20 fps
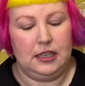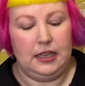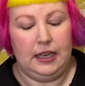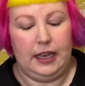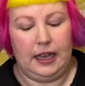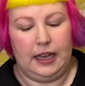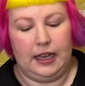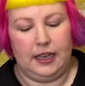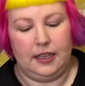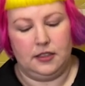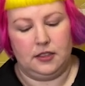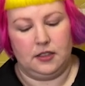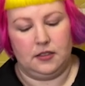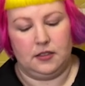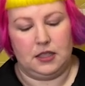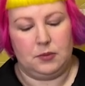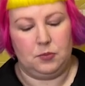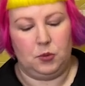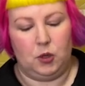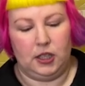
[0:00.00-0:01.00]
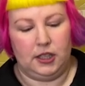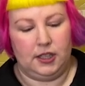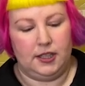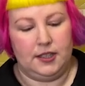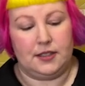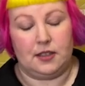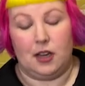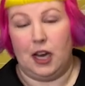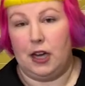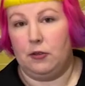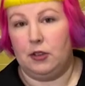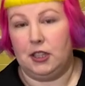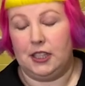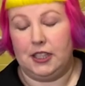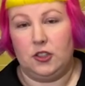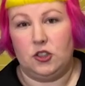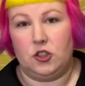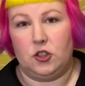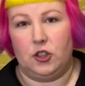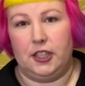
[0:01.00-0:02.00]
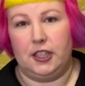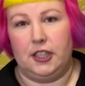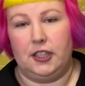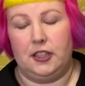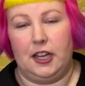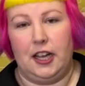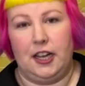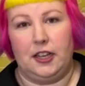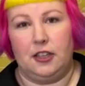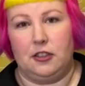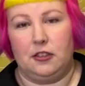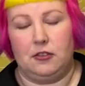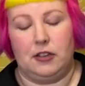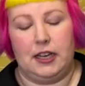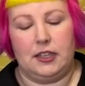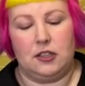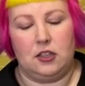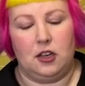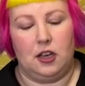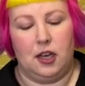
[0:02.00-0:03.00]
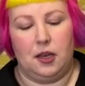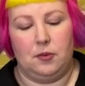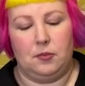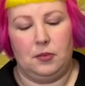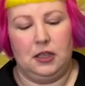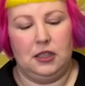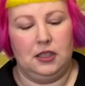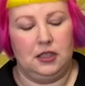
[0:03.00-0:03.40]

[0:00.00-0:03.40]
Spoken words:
And spoilers, I really enjoyed it. I had a great time